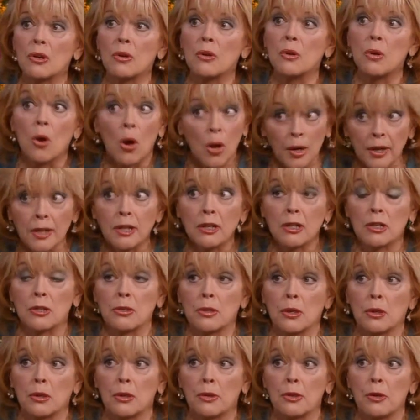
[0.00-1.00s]
they're not in
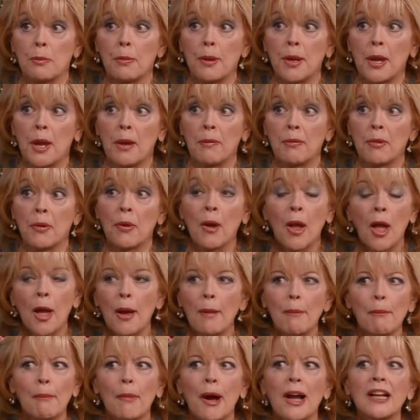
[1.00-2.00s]
control of their behavior
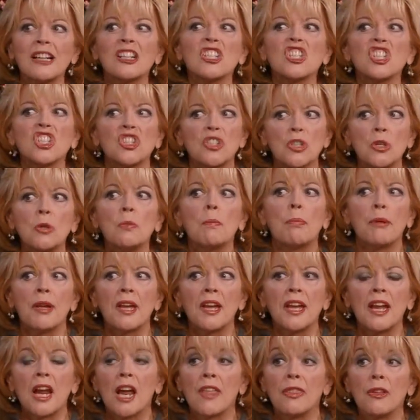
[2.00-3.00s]
might still be,